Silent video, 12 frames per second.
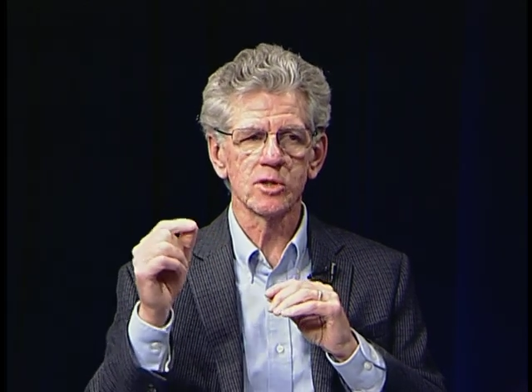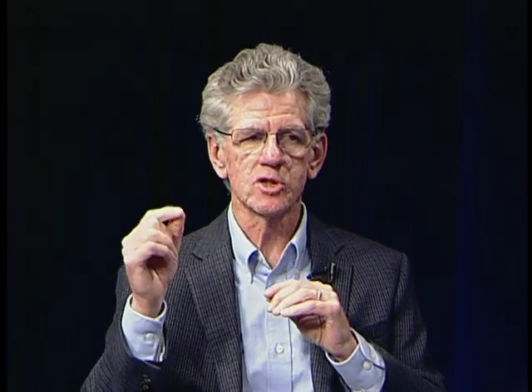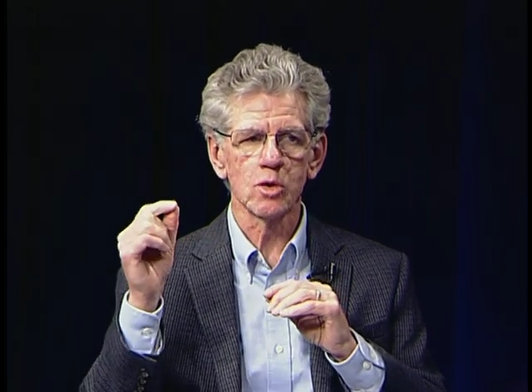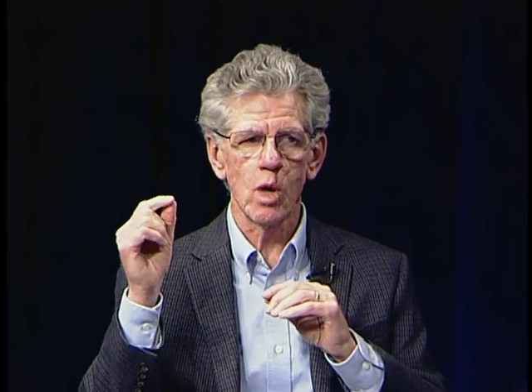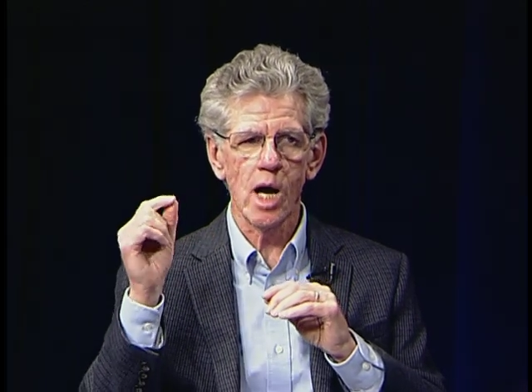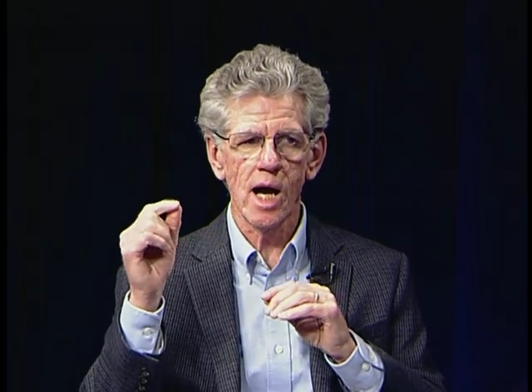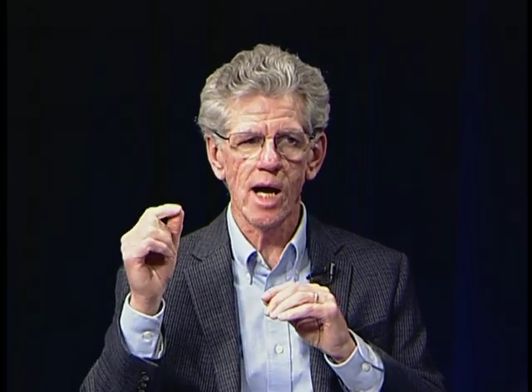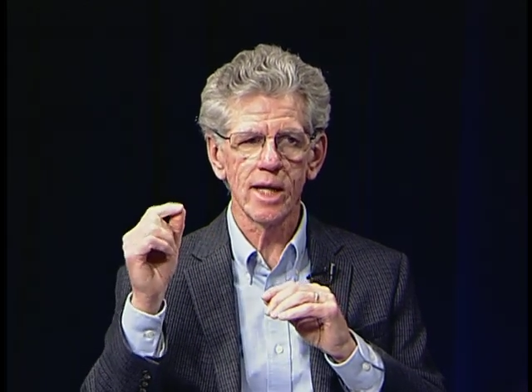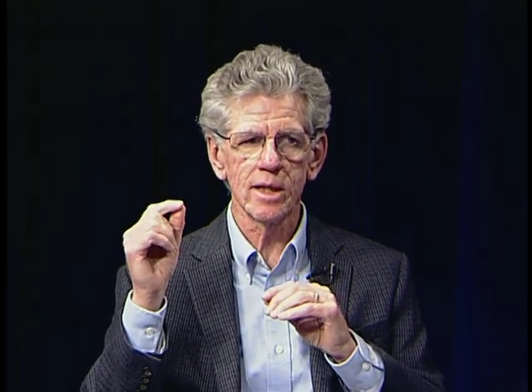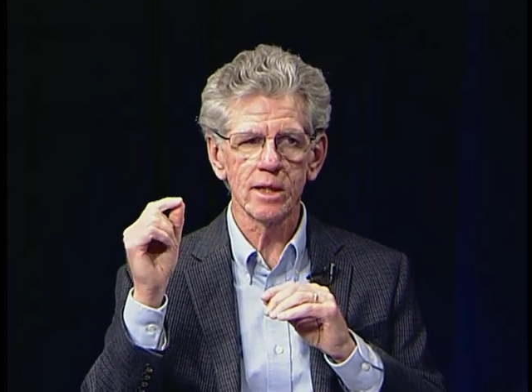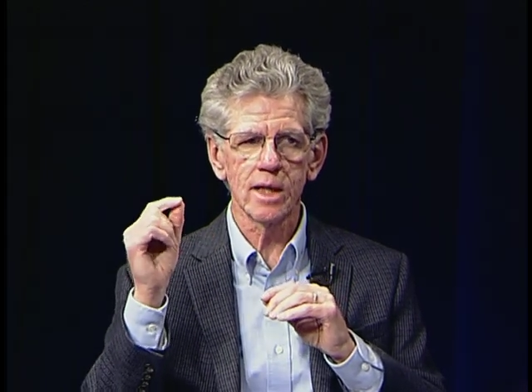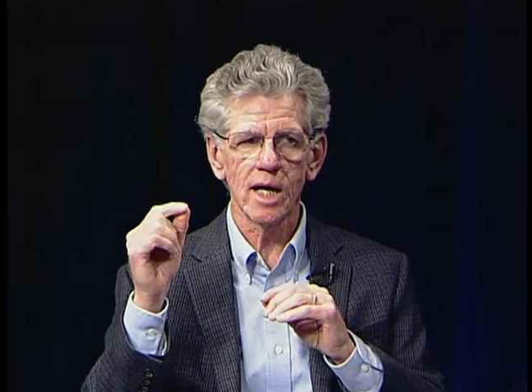so I
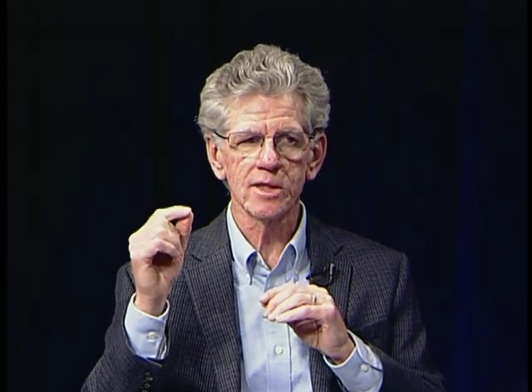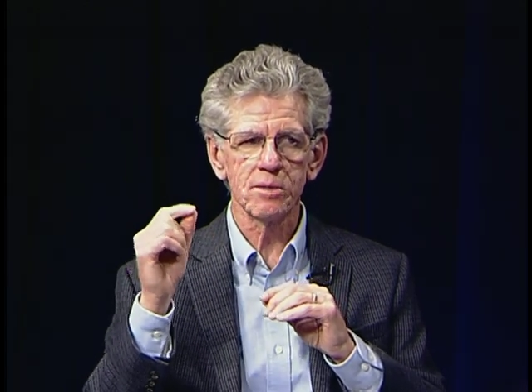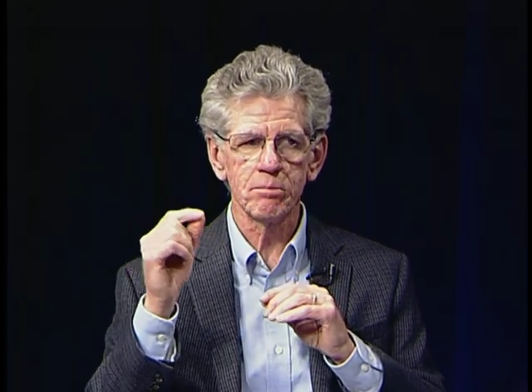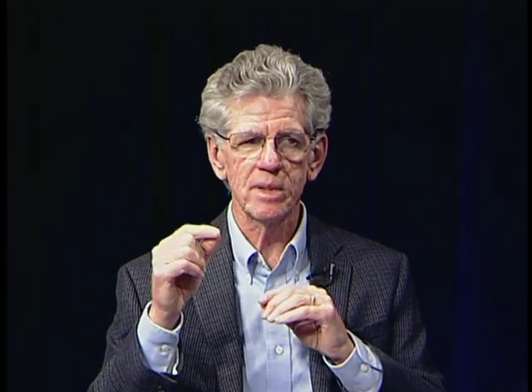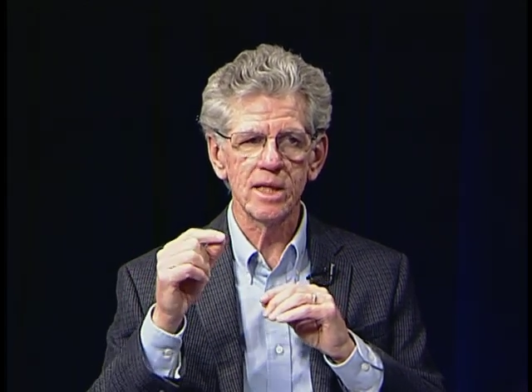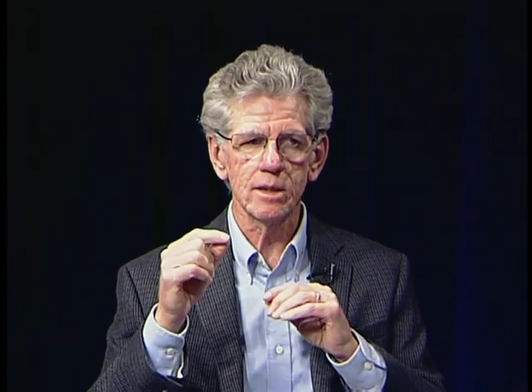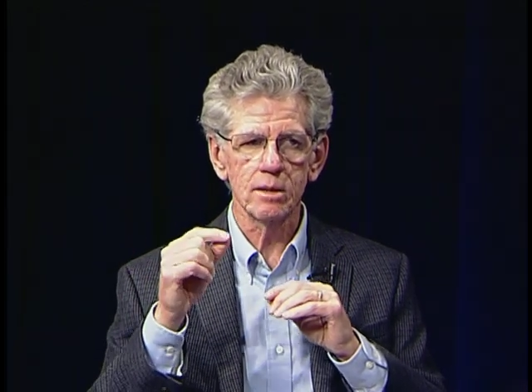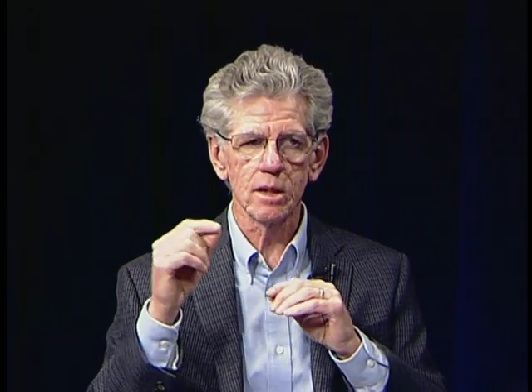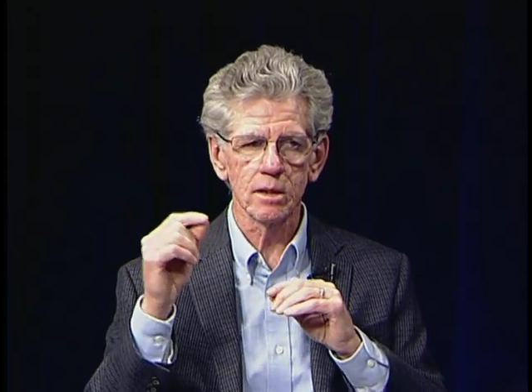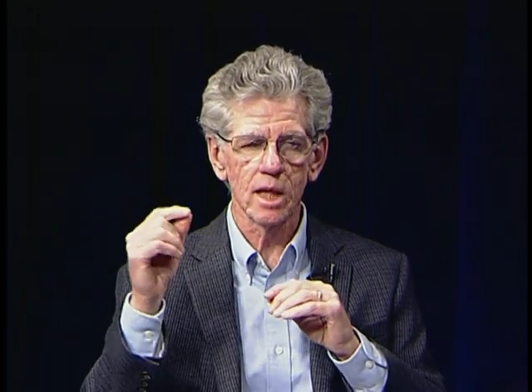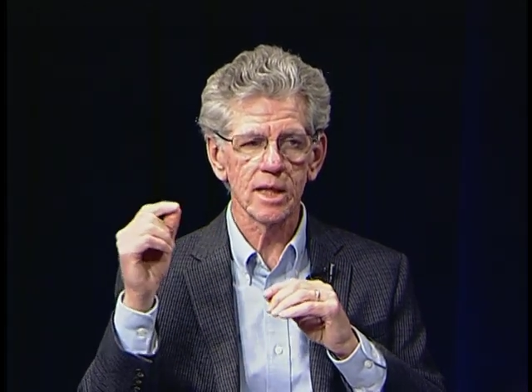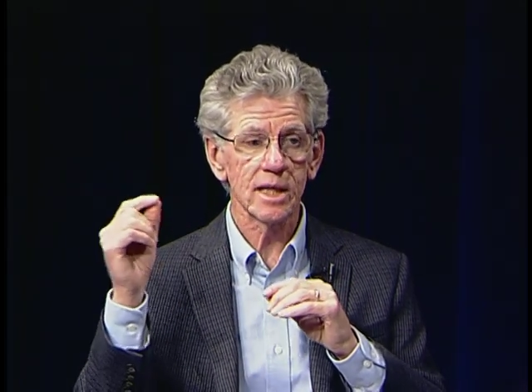got to meet a
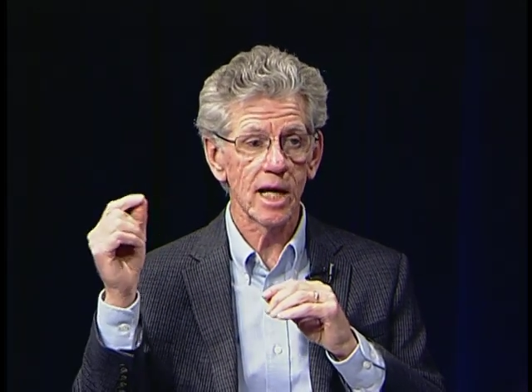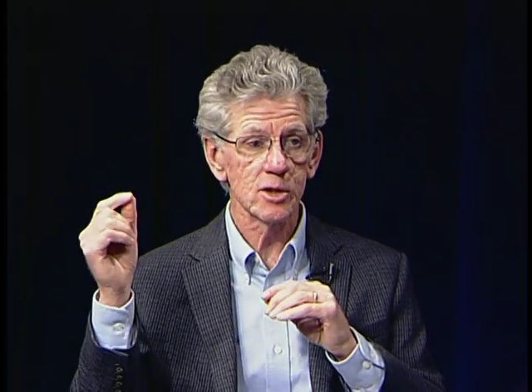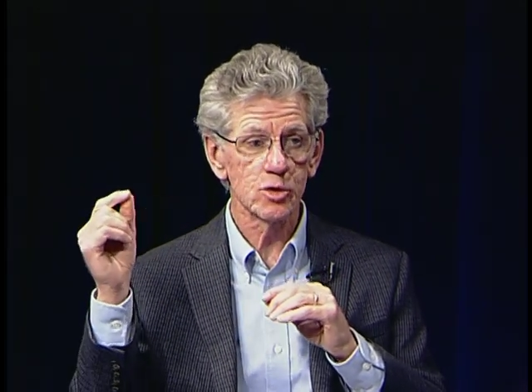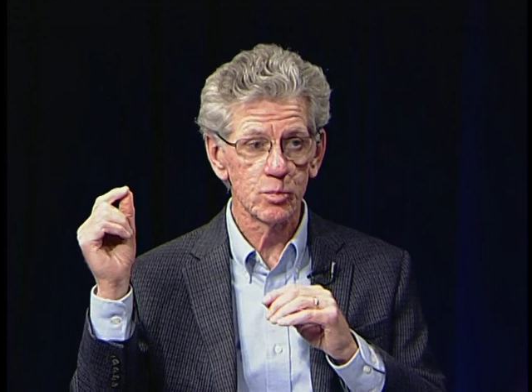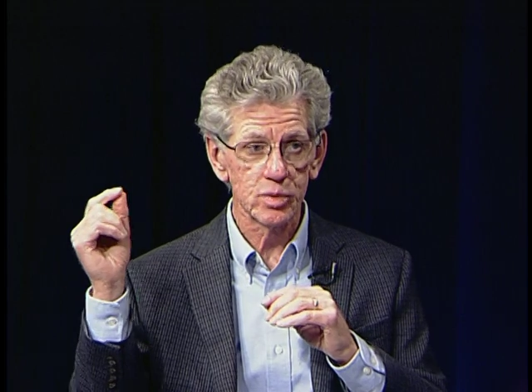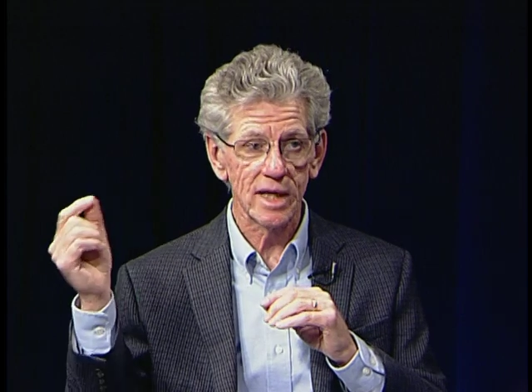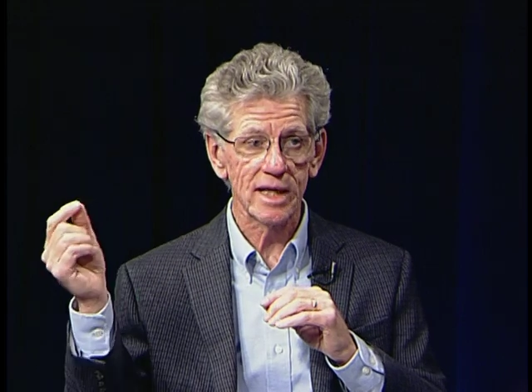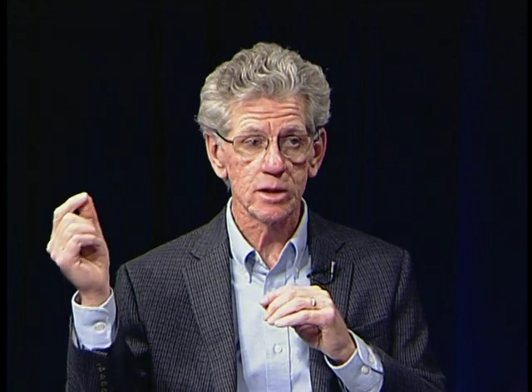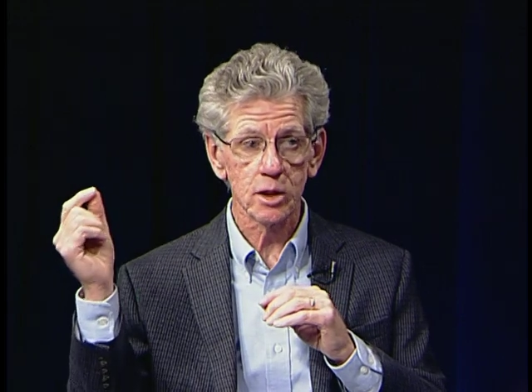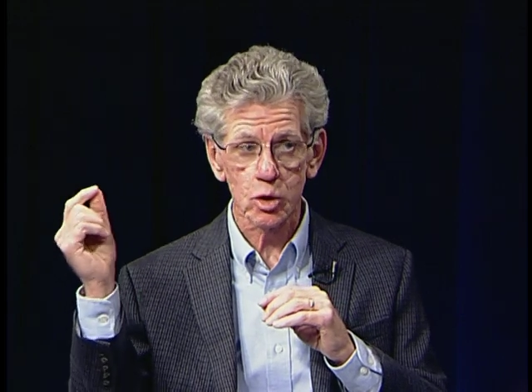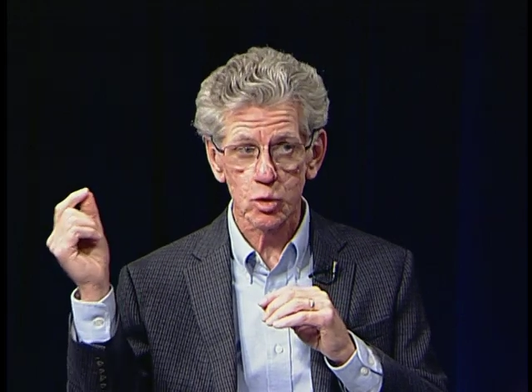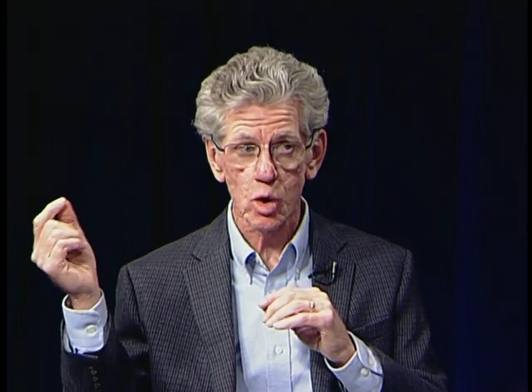lot of guys who played
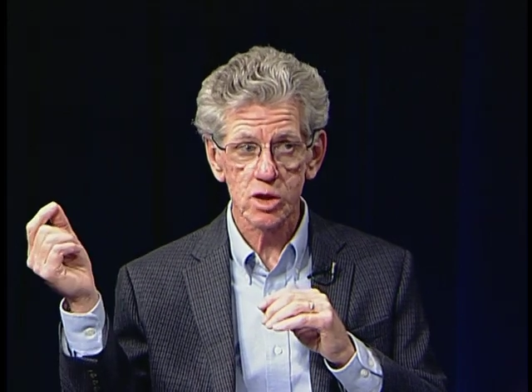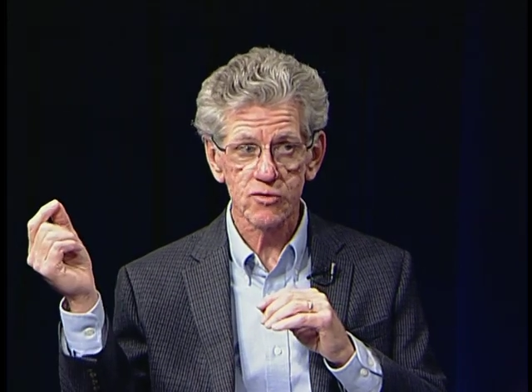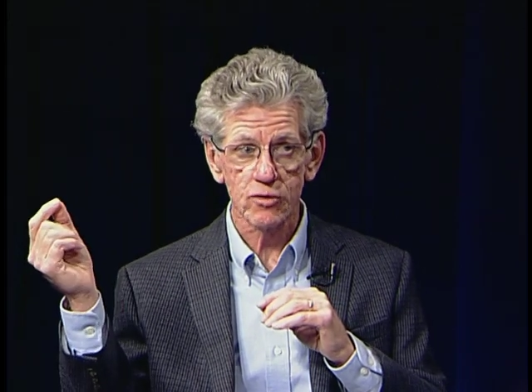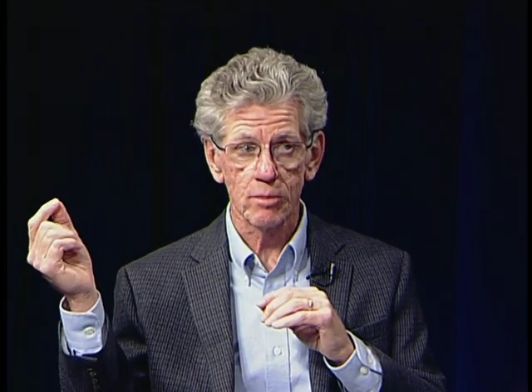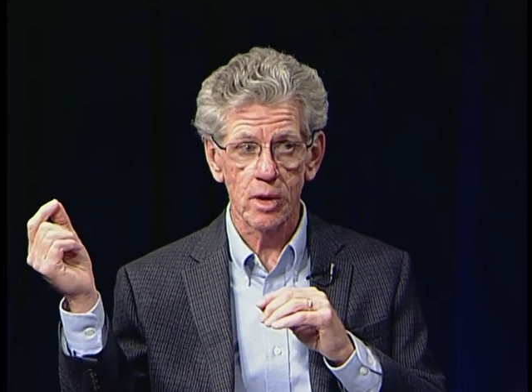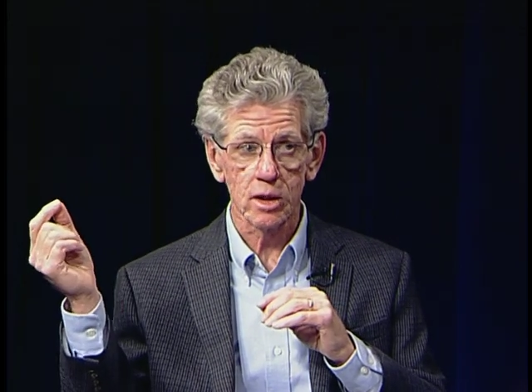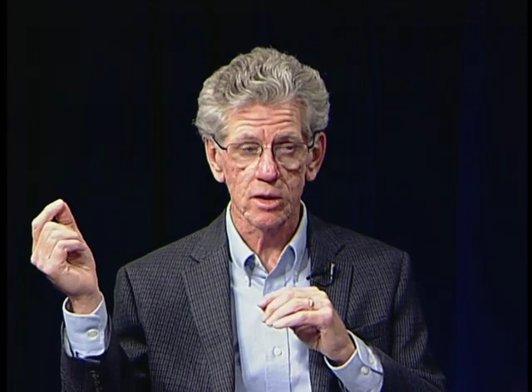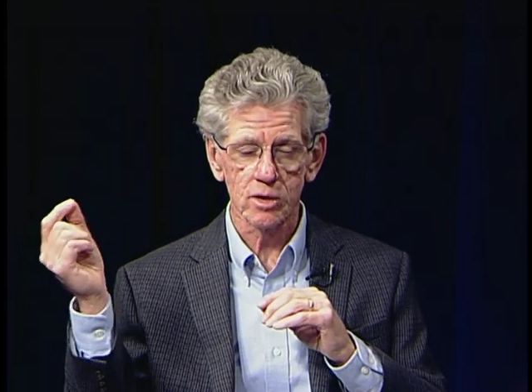lacrosse for Montclair.